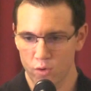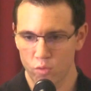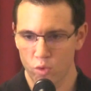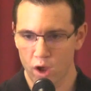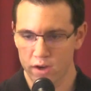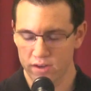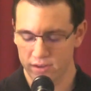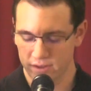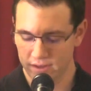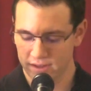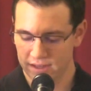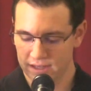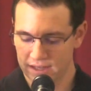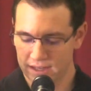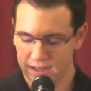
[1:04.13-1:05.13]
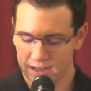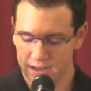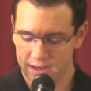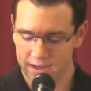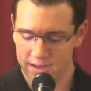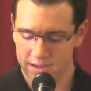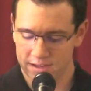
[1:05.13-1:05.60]
run,
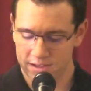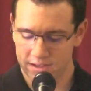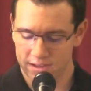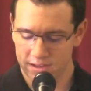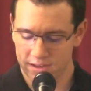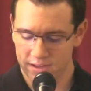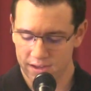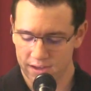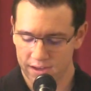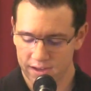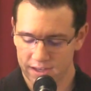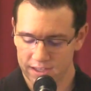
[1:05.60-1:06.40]
and uh,